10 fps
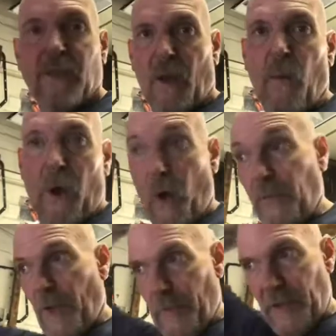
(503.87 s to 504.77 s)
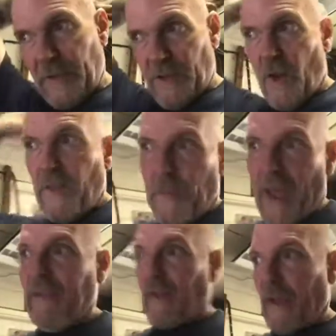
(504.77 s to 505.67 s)
hopefully I'm gonna get this all
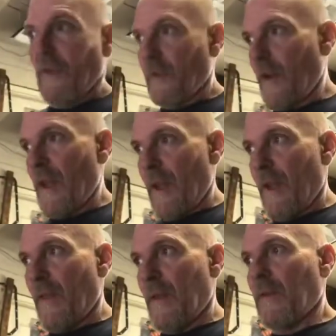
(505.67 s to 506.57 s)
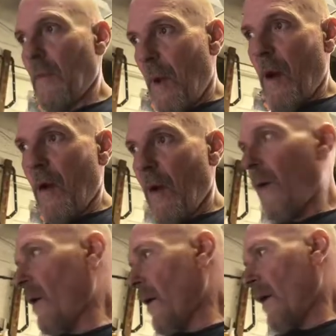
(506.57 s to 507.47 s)
back together tonight, and then tomorrow
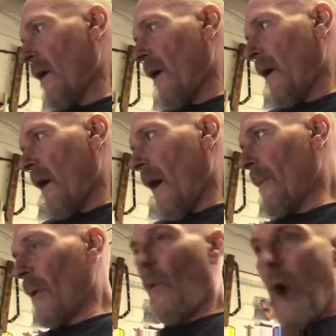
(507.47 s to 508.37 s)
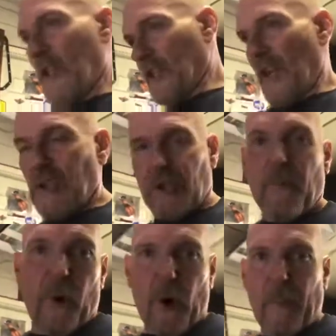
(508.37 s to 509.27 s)
I'm gonna wash the engine
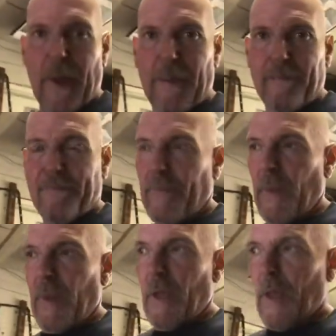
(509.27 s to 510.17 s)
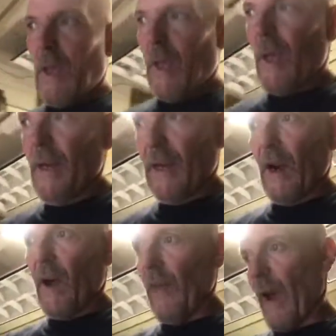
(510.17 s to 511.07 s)
compartment and get
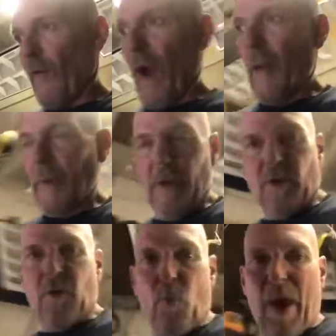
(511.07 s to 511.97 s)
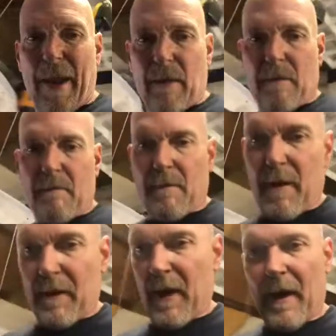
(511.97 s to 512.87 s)
all that wrapping good and wet,
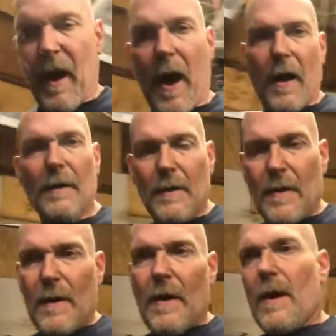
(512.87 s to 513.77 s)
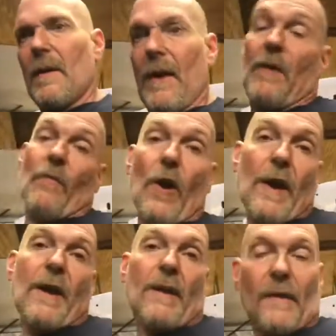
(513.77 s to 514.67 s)
and then run
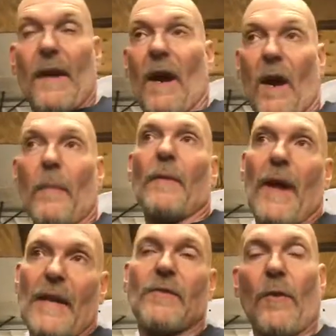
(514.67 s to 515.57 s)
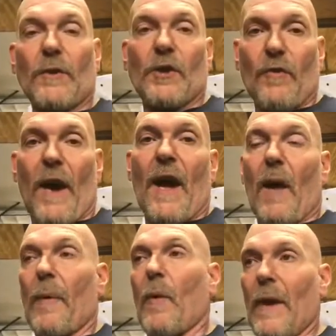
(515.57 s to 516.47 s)
it. It'll take a couple days for it to dry
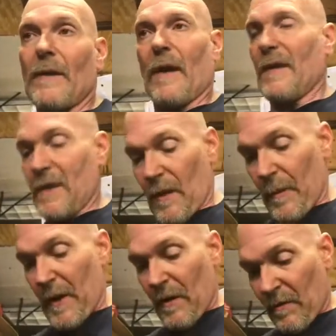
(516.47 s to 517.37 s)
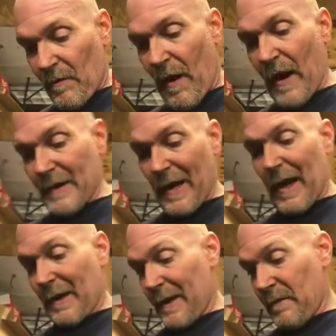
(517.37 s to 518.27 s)
out, but when it does, it'll be rock
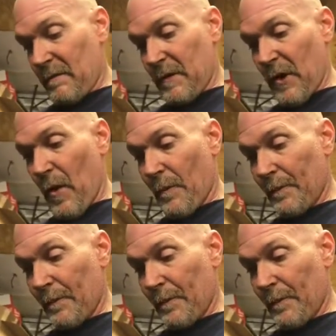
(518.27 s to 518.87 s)
solid. So